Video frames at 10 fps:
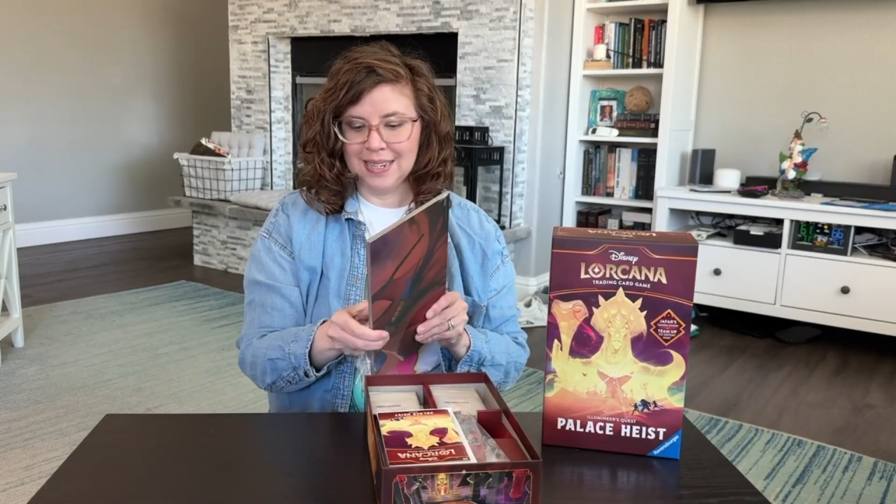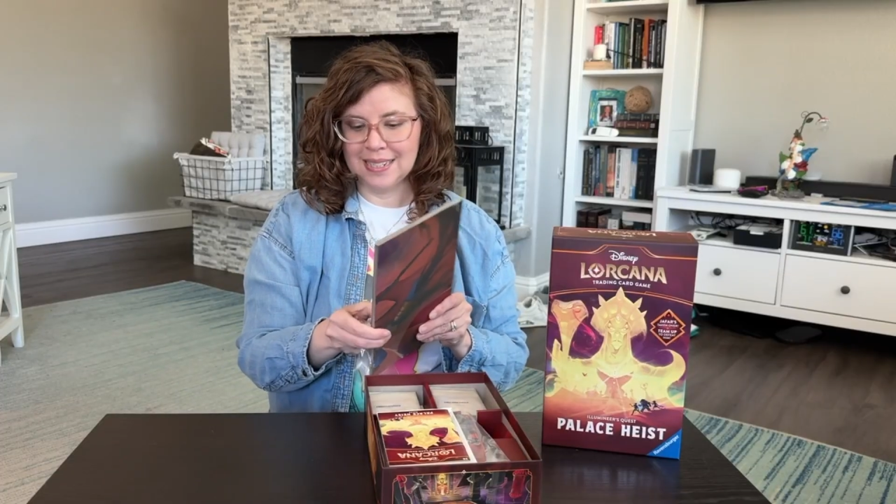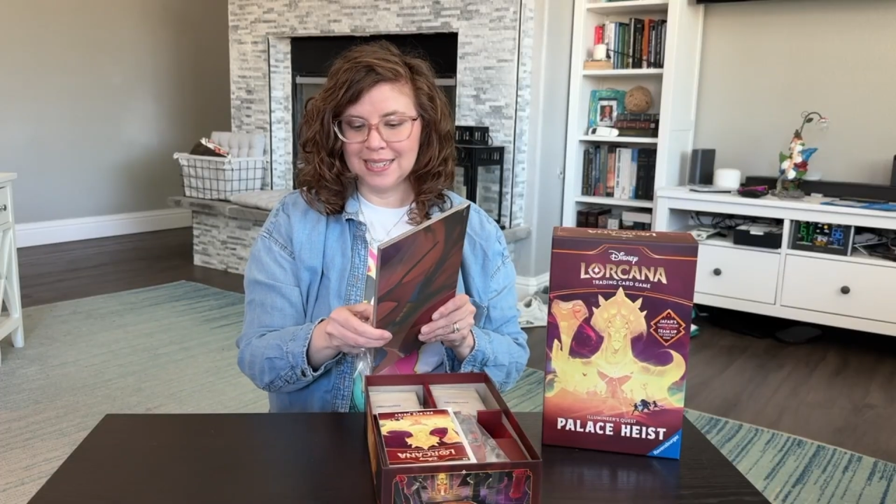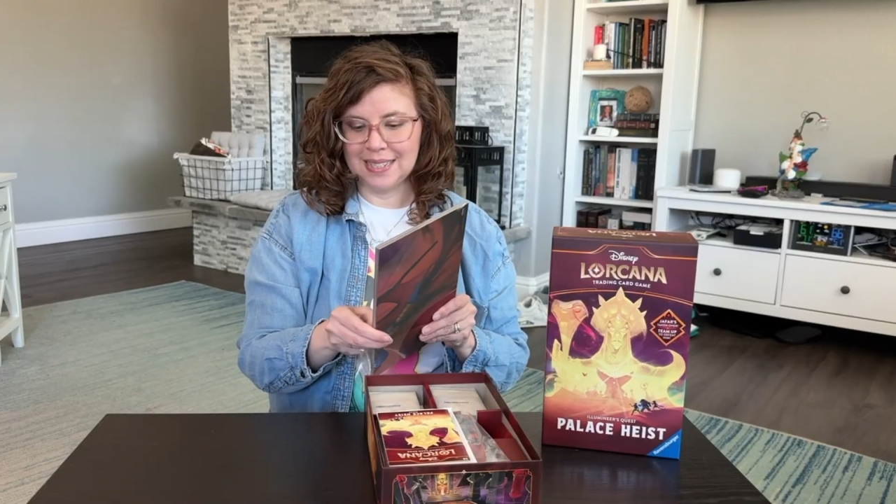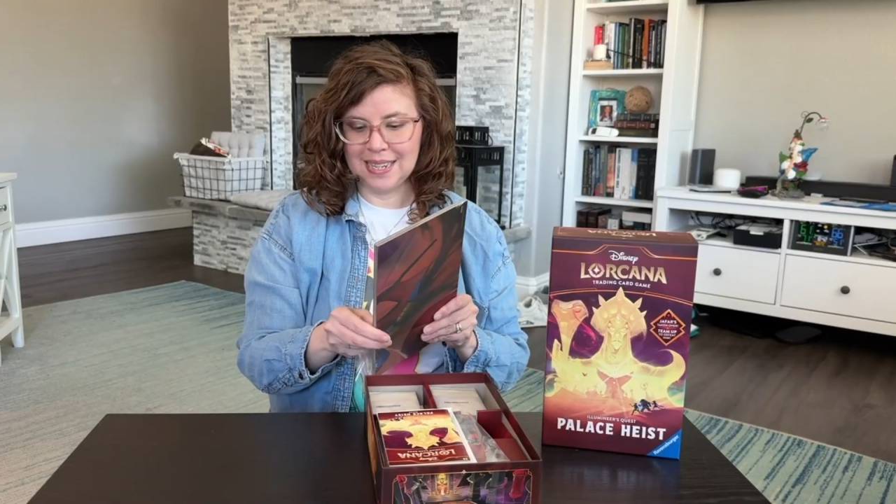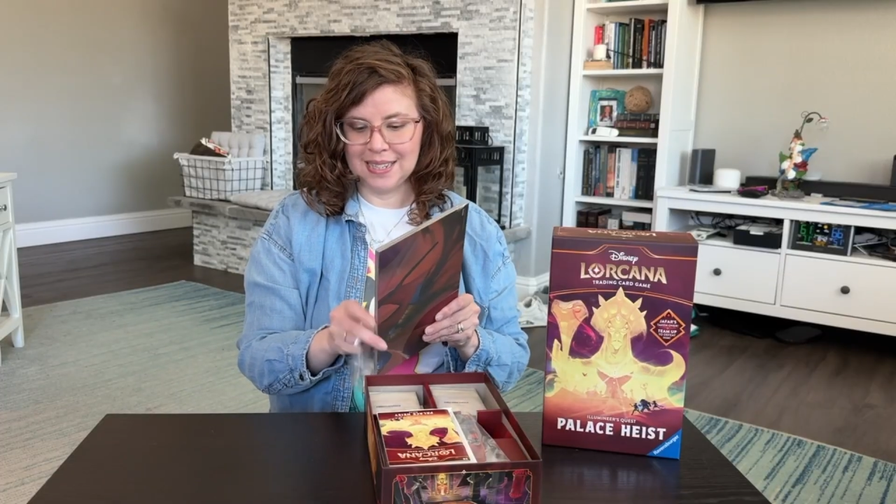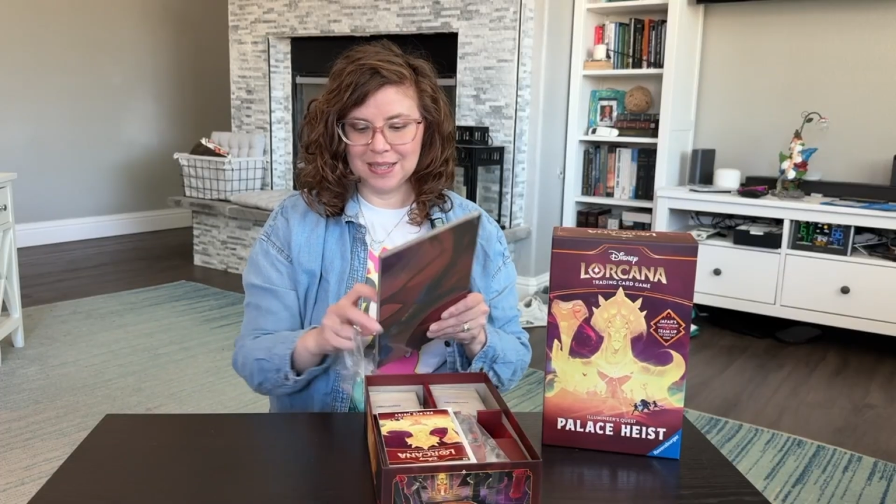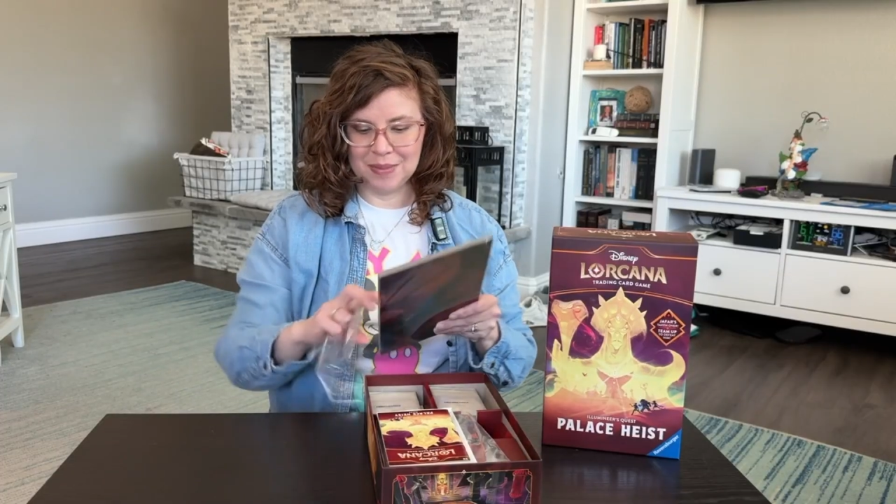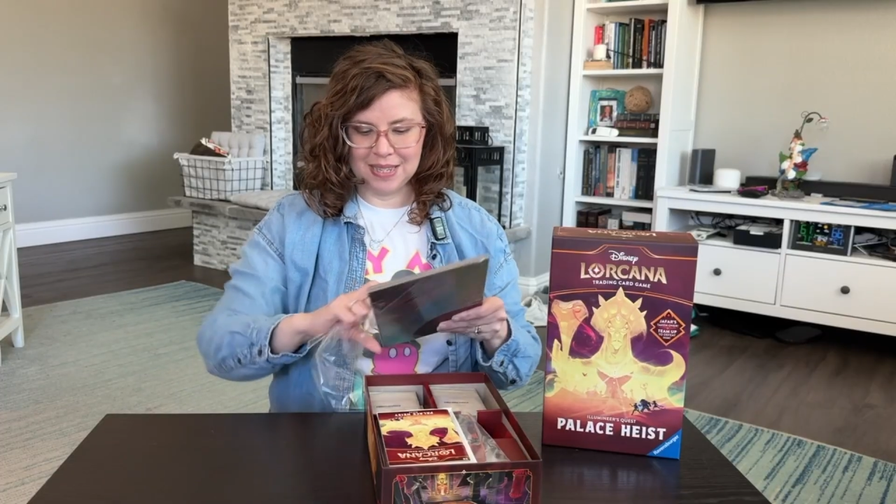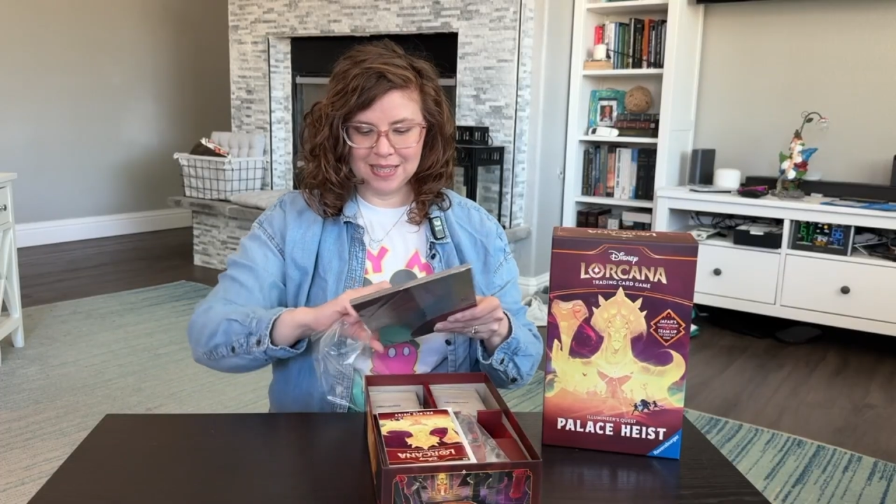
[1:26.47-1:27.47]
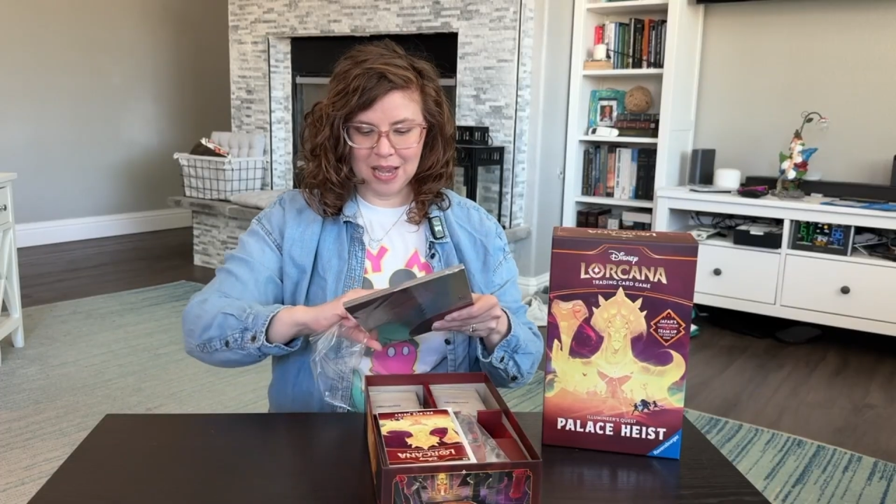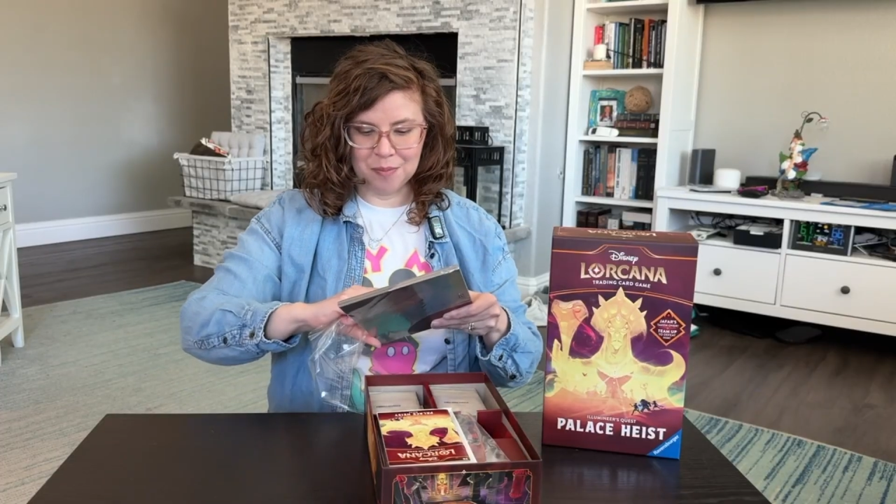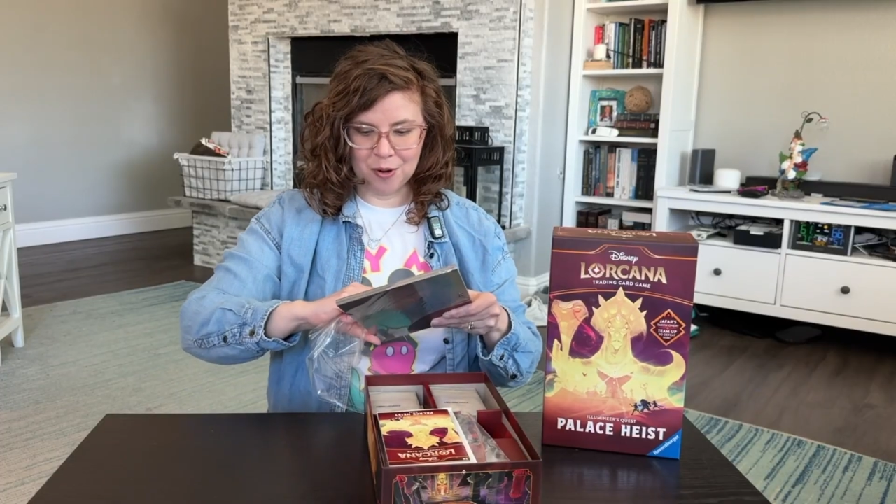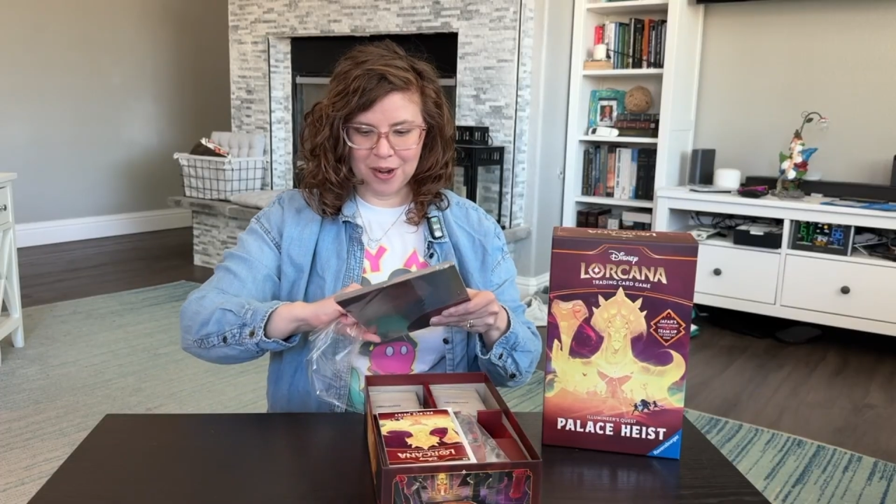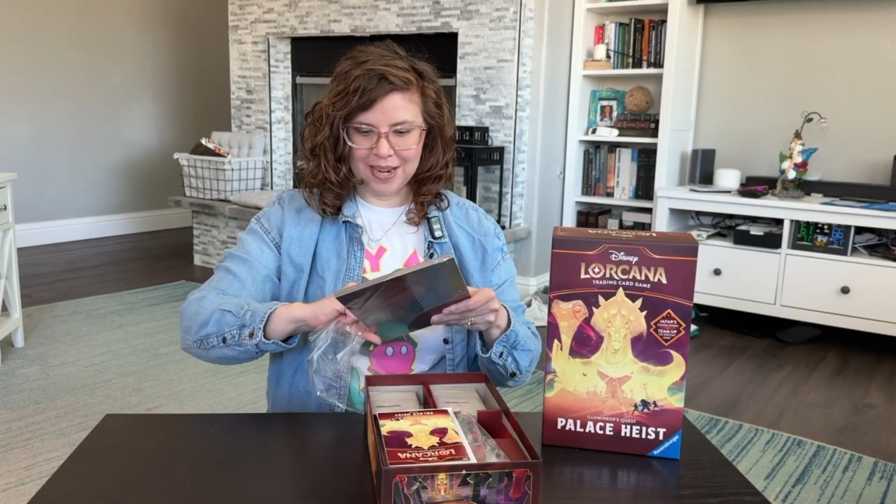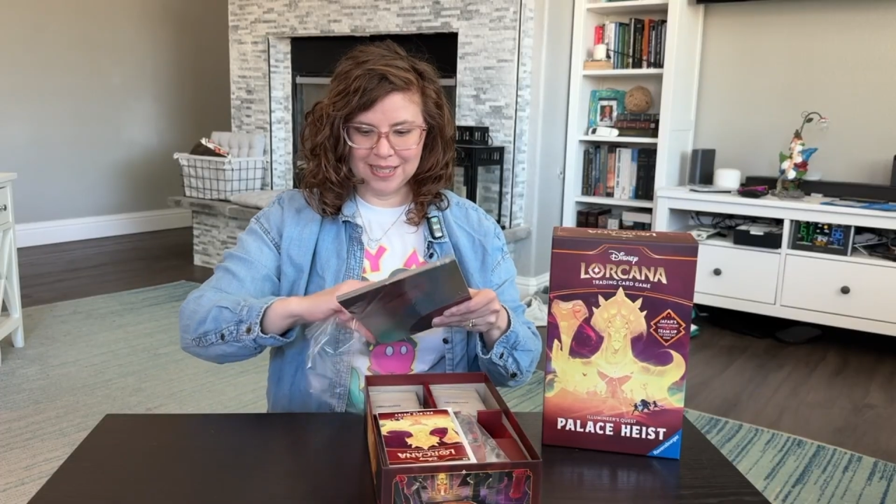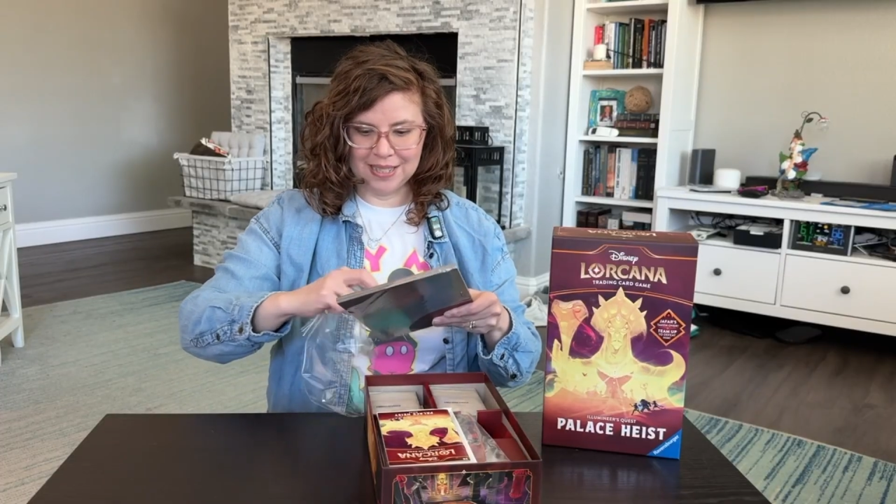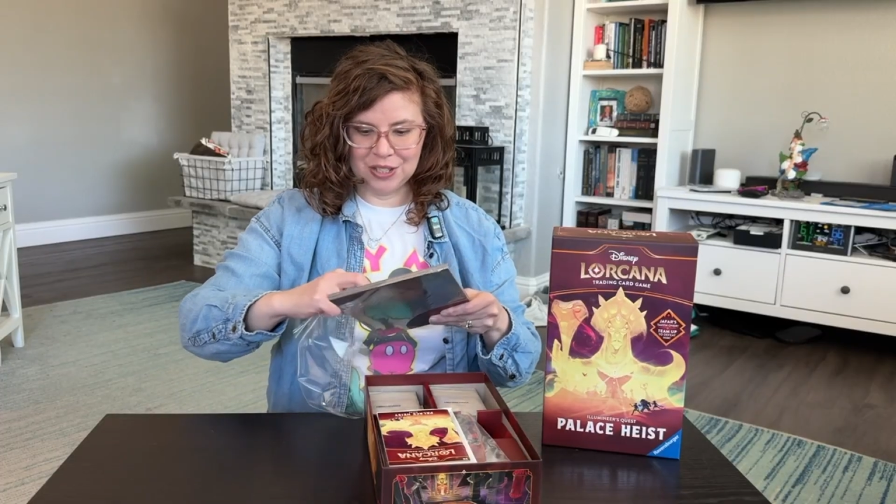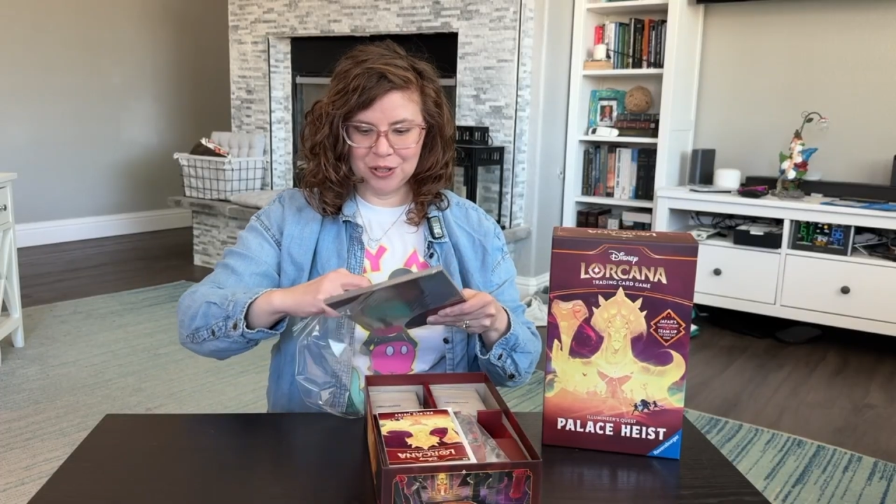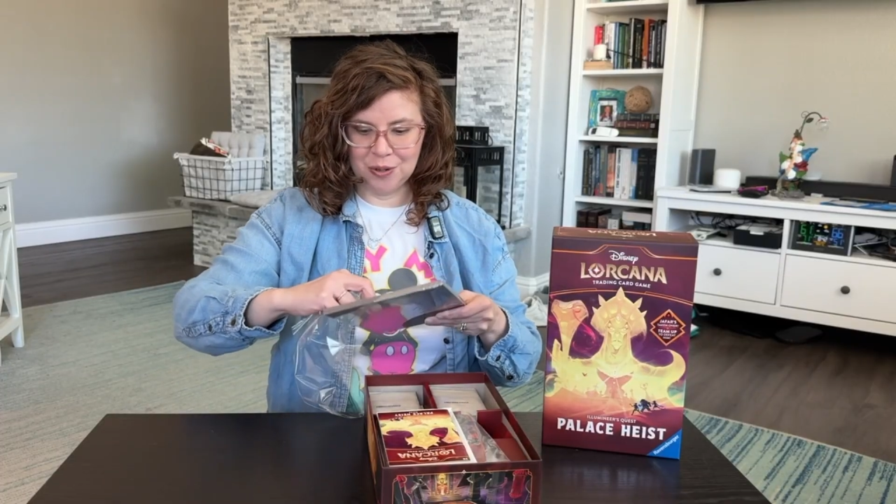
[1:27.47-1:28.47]
to see some of these upgrades
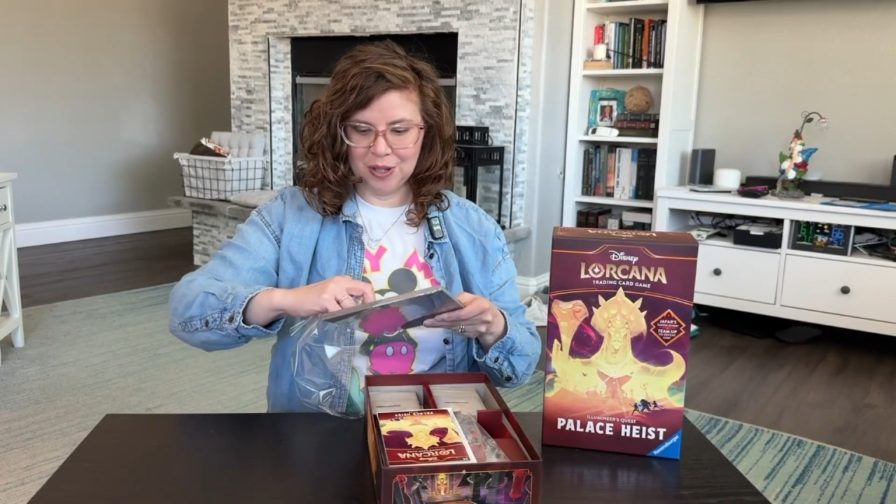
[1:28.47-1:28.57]
to